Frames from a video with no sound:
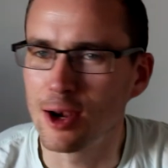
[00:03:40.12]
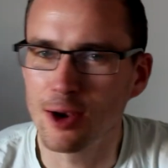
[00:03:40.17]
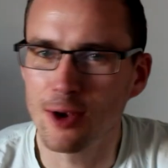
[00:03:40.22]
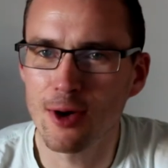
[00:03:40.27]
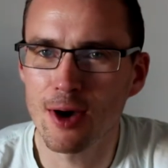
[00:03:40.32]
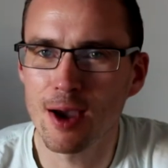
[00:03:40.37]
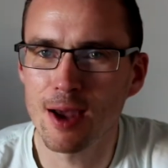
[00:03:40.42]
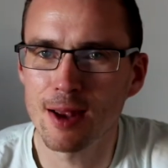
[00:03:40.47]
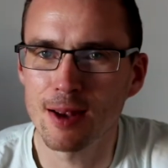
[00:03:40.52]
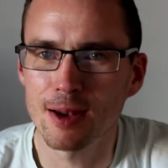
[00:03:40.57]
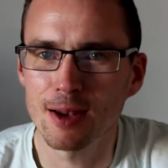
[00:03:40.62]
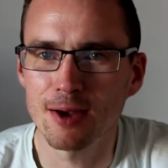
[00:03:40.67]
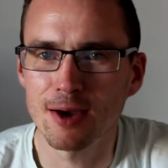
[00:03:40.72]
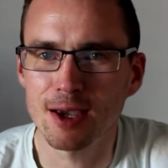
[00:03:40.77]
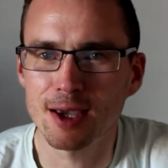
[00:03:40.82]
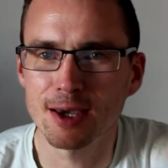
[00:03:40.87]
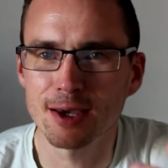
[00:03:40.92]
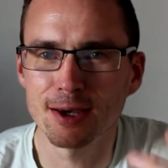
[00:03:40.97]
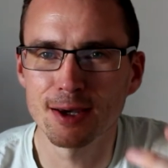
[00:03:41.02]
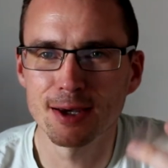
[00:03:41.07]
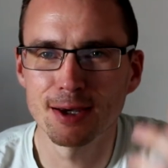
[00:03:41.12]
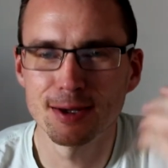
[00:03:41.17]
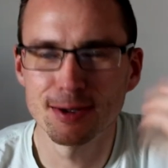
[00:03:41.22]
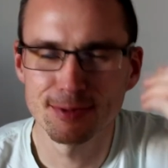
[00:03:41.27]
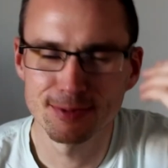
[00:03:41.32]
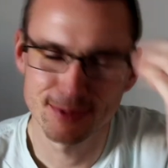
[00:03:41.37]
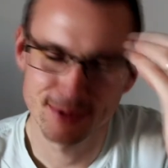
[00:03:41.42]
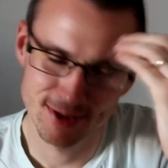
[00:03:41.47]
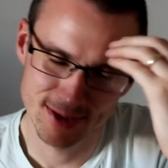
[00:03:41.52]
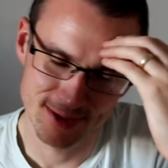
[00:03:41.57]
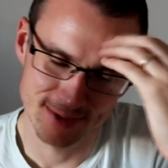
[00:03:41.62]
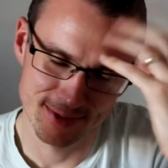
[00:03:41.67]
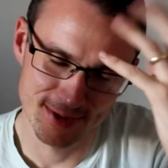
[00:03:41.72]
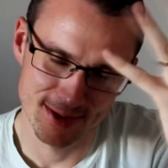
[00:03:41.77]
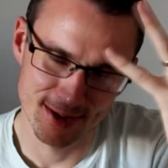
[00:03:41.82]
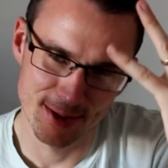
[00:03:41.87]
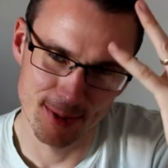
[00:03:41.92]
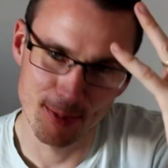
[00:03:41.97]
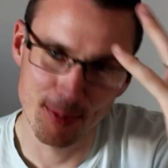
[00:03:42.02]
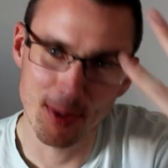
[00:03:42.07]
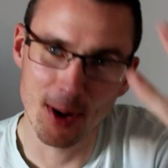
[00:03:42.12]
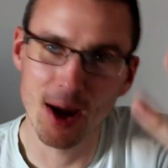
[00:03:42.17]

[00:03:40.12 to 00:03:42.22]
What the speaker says: what's the word?